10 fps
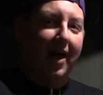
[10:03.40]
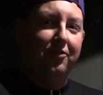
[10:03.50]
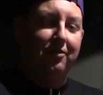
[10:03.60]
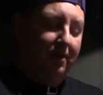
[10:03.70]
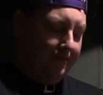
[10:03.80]

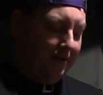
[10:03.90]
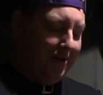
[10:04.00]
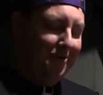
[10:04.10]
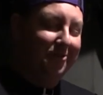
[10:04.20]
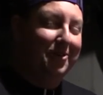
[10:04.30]
last year, and I've
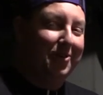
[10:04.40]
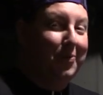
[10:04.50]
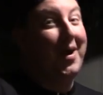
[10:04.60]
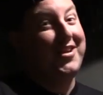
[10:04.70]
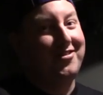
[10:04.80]
already used it
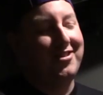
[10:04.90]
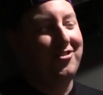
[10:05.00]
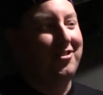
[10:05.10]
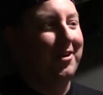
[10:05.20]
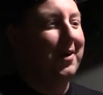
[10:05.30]
twice
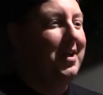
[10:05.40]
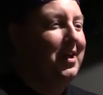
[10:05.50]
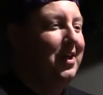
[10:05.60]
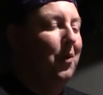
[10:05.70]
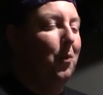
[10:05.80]
this year.
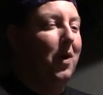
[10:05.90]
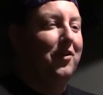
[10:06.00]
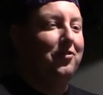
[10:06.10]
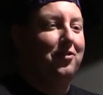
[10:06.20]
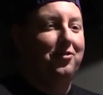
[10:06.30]

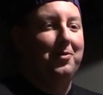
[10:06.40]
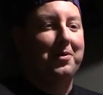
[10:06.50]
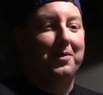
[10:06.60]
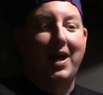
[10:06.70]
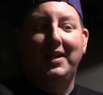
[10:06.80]
Once just due
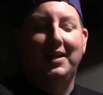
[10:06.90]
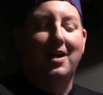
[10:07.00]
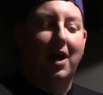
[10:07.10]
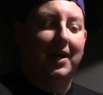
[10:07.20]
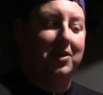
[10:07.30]
to lightning
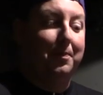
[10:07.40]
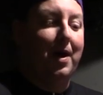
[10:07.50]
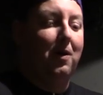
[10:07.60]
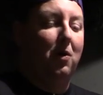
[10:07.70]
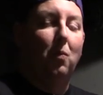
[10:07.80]
knocking out the
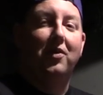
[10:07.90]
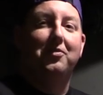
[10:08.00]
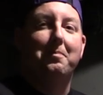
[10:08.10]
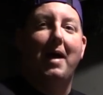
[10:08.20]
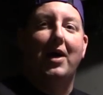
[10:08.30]
power, and
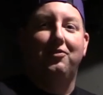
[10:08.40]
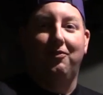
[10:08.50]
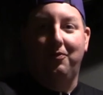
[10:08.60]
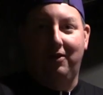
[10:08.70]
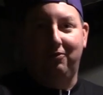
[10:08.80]
once a
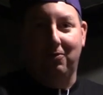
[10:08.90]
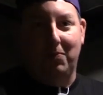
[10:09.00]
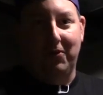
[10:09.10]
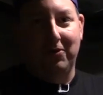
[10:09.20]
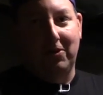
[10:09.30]
massive
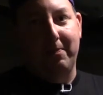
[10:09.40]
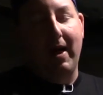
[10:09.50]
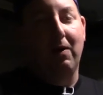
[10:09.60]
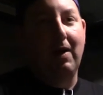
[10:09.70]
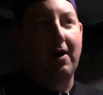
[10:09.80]
windstorm that took our
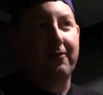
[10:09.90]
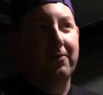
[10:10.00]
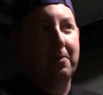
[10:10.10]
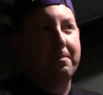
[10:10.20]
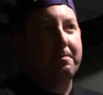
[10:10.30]
power out
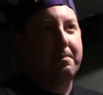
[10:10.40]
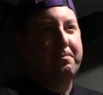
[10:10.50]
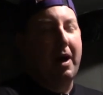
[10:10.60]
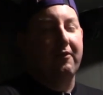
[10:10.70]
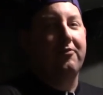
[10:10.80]
for
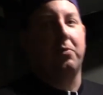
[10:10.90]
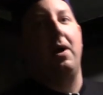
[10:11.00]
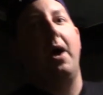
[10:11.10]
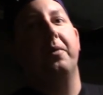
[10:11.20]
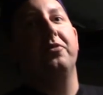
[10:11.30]
about
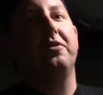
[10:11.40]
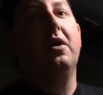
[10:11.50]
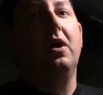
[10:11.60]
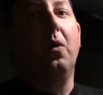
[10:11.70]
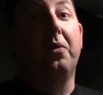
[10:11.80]
4 hours,
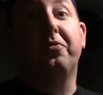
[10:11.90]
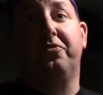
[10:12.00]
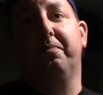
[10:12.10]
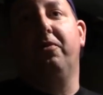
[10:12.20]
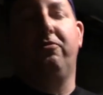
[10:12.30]
which
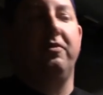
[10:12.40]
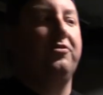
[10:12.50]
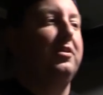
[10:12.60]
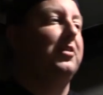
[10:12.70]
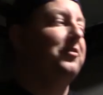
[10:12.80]
was the most recent